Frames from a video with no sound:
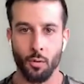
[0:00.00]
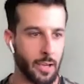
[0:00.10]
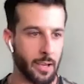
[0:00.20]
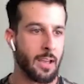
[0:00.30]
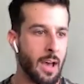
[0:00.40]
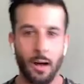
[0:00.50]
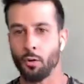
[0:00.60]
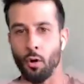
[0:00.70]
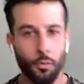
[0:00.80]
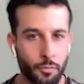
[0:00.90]
Like I'll
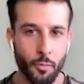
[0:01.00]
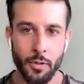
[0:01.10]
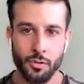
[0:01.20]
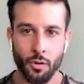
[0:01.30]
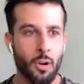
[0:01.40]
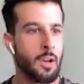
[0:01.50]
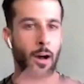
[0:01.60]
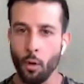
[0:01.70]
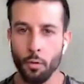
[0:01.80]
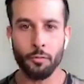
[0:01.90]
go through withdrawal, I'll
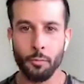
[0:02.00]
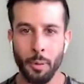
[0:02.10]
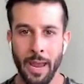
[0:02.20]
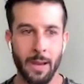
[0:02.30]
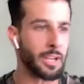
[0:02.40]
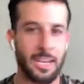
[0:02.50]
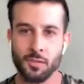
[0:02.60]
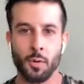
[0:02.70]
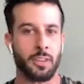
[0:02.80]
go through pain, but guess what?